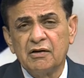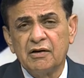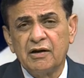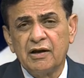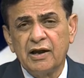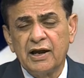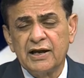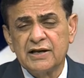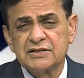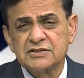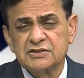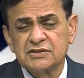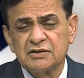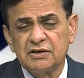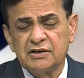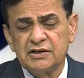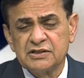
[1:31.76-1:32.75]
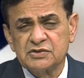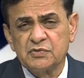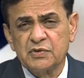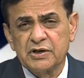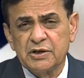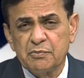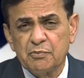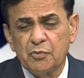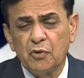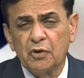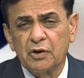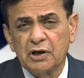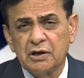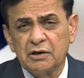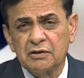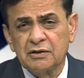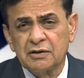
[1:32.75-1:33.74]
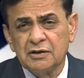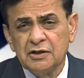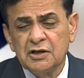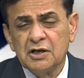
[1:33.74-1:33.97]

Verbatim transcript: has is very important,